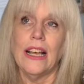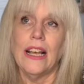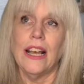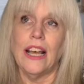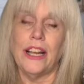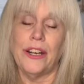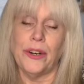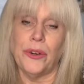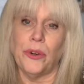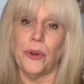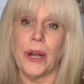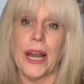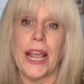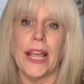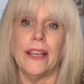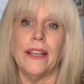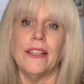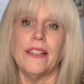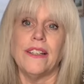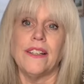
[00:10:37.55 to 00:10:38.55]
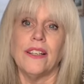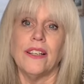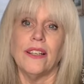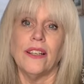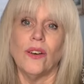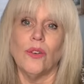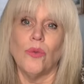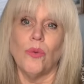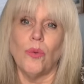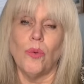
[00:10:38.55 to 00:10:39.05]
an ornate
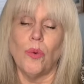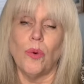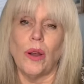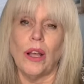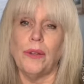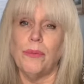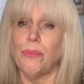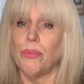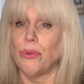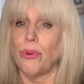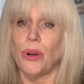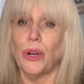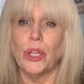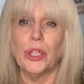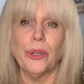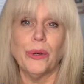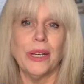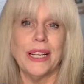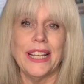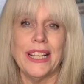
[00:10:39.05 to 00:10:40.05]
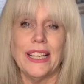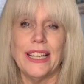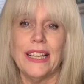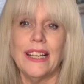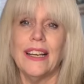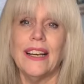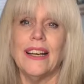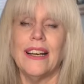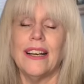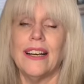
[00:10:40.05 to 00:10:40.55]

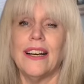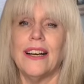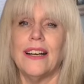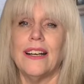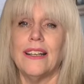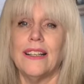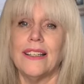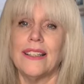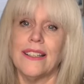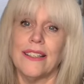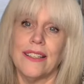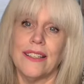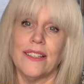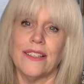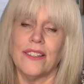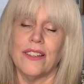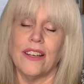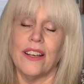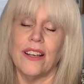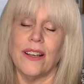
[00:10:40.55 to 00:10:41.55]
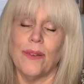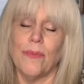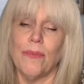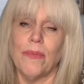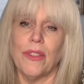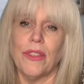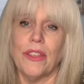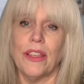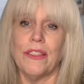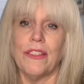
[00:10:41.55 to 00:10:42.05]
embroidery system
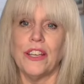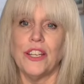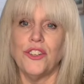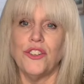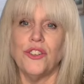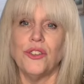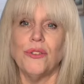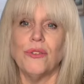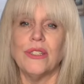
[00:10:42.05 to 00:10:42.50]
that they do.